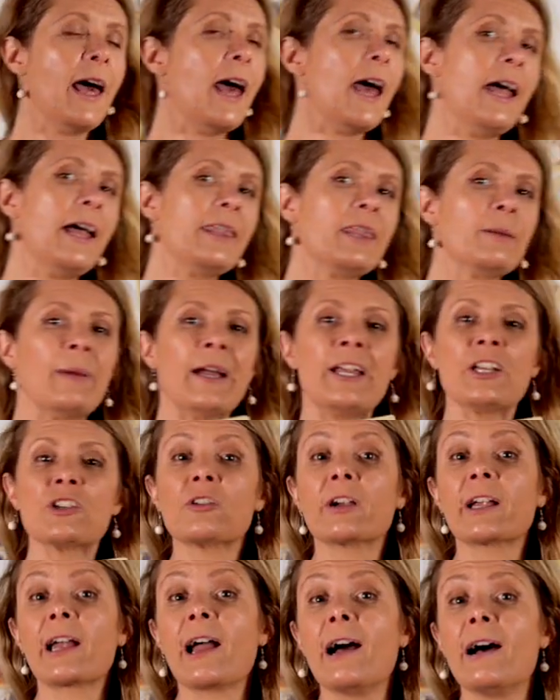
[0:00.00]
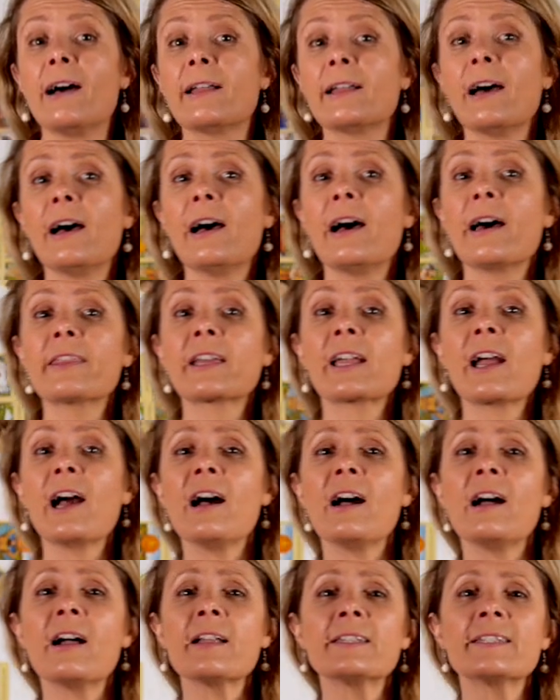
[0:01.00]
and the Major Arcana are the
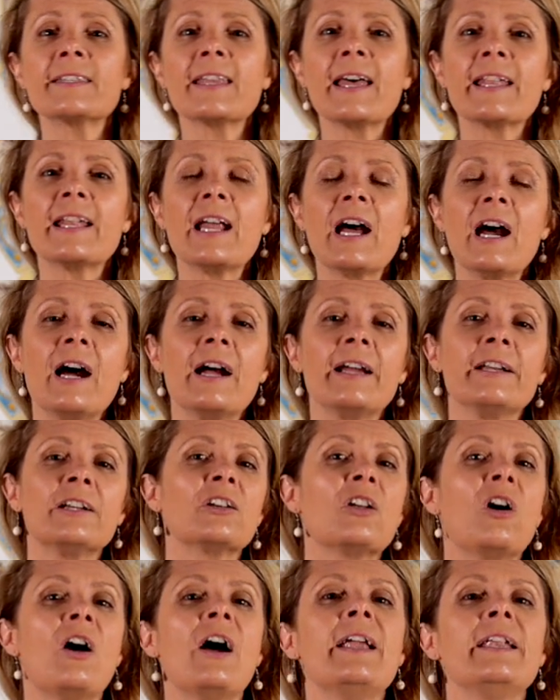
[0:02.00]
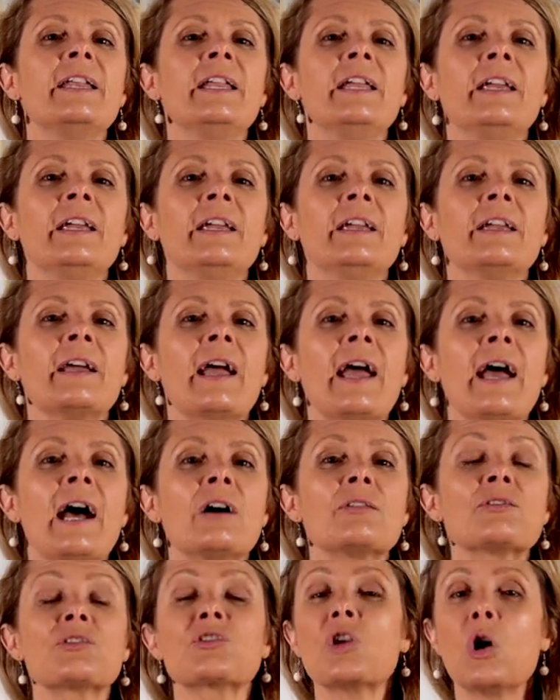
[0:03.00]
cards that are enlightening
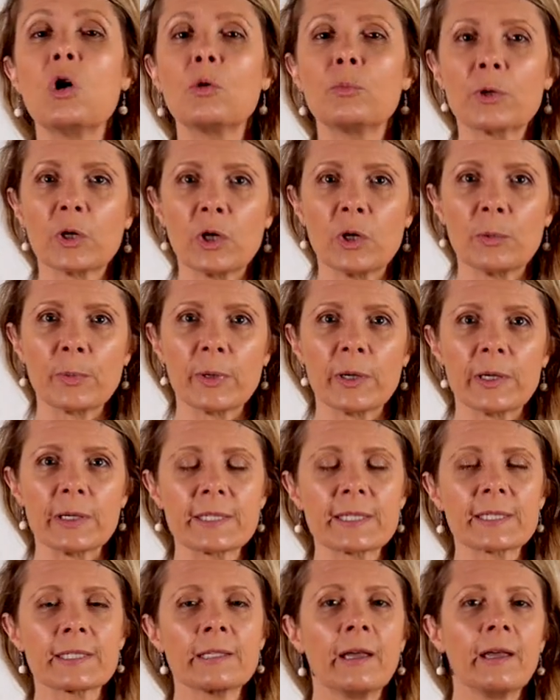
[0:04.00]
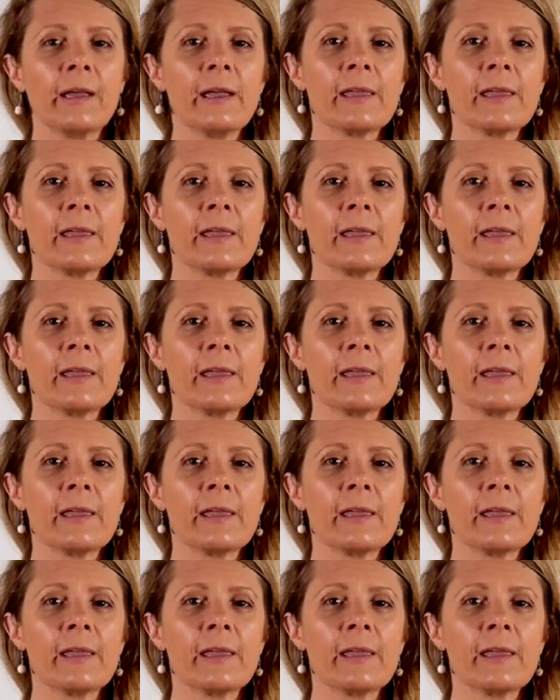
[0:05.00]
our soul purpose.